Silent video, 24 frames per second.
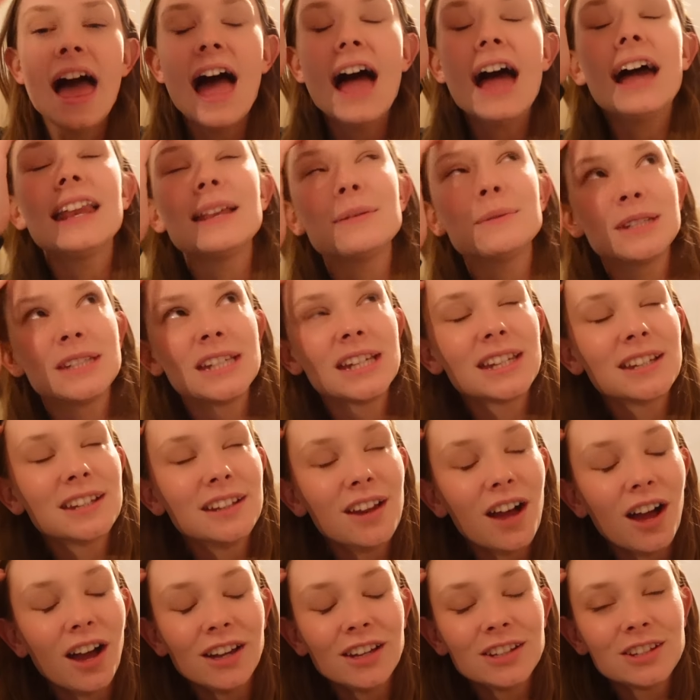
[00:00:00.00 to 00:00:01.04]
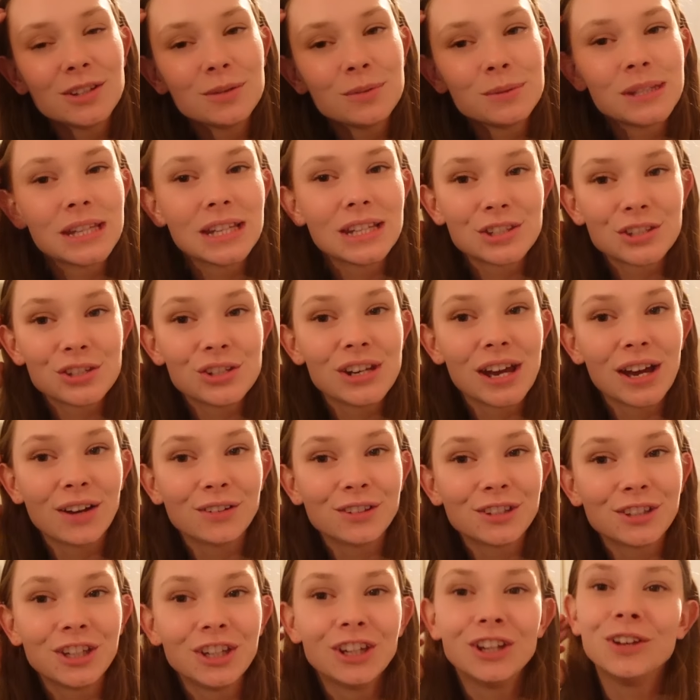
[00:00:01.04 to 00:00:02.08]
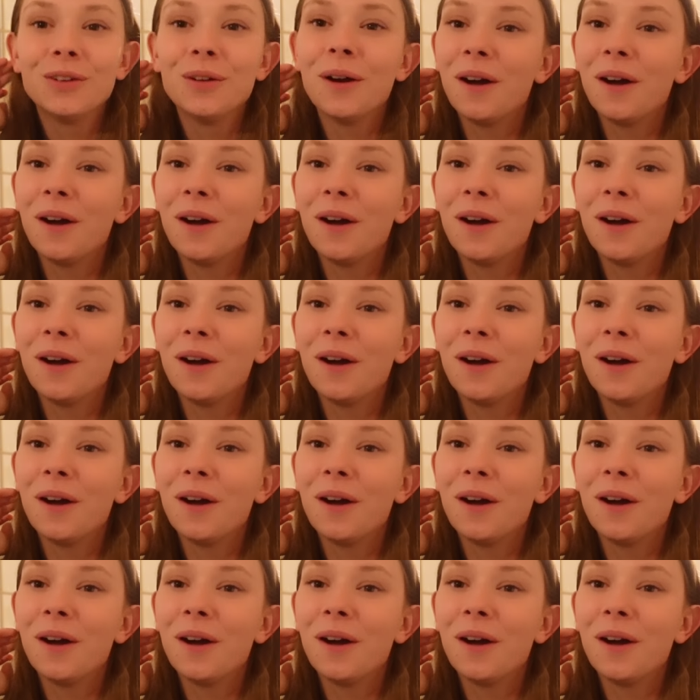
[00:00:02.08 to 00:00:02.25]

any particular items that stood out to you.